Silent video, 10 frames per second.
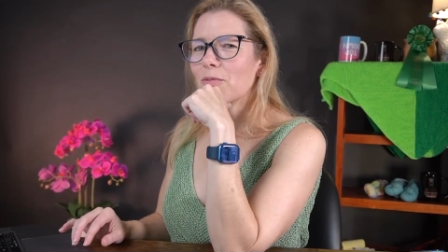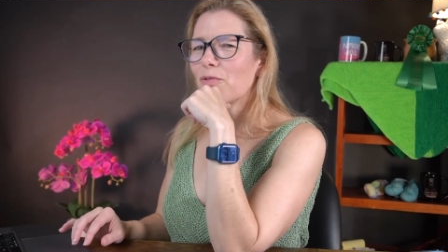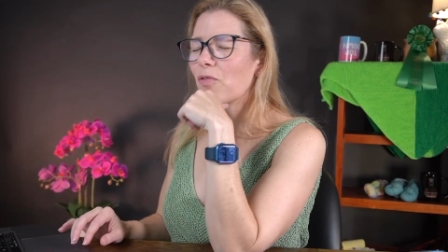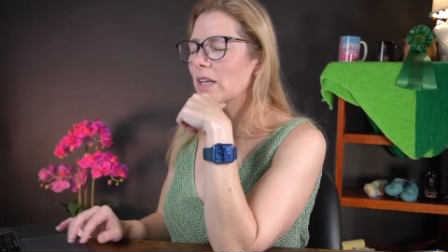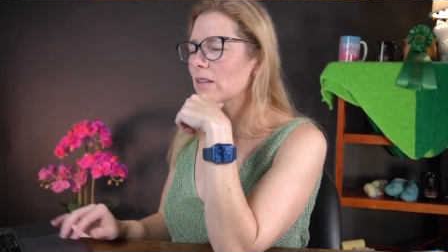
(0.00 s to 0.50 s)

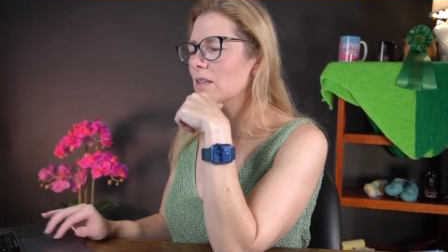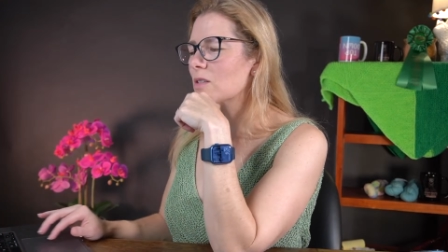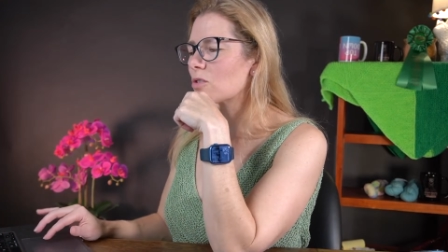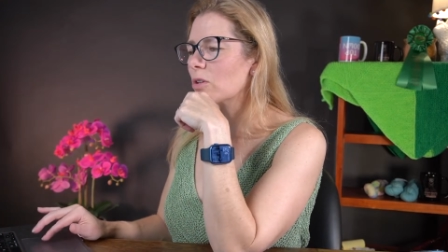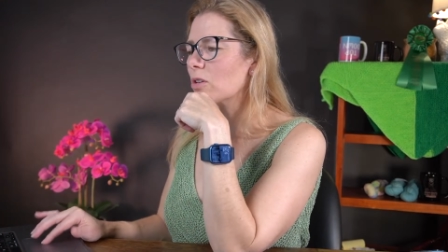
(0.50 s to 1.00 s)
at
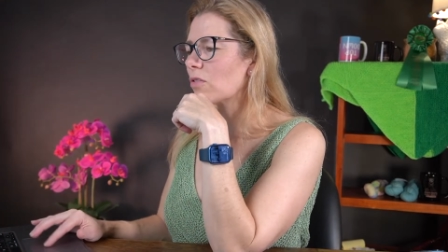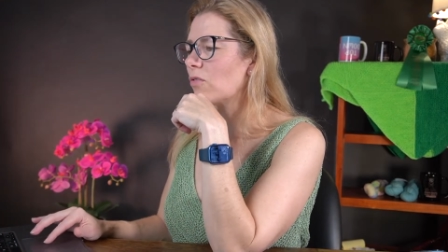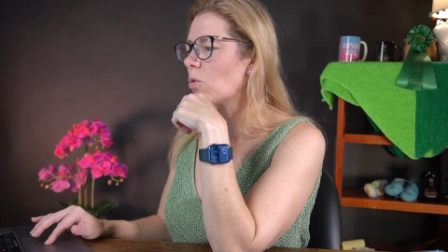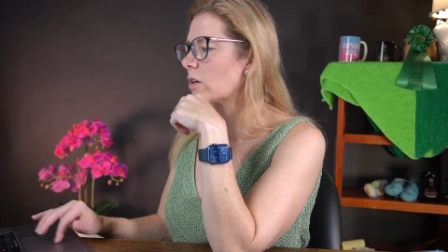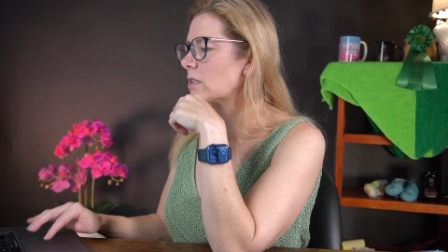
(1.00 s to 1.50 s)
least 3 or
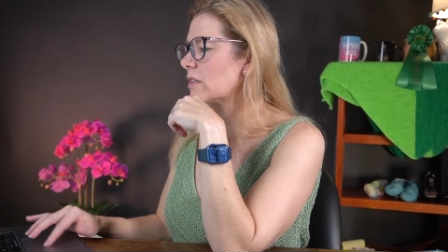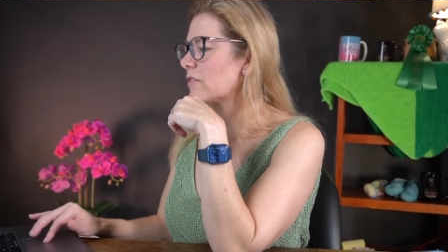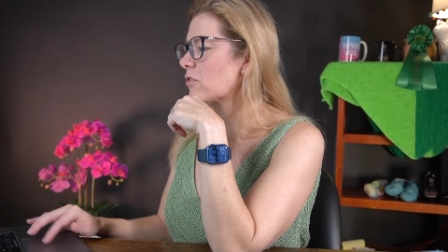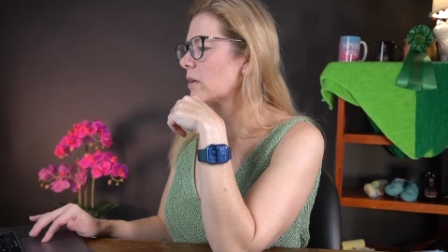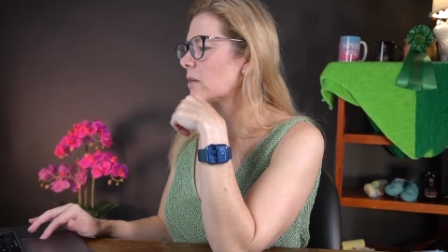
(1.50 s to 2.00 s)
4
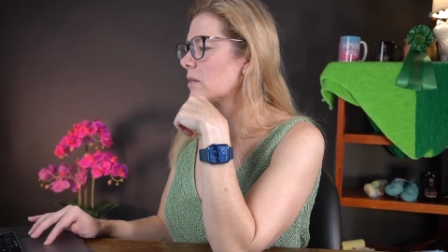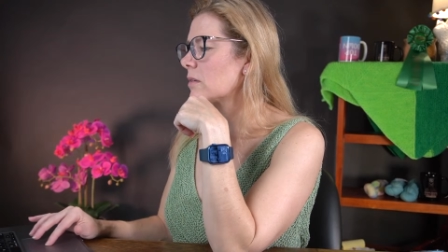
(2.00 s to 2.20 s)
different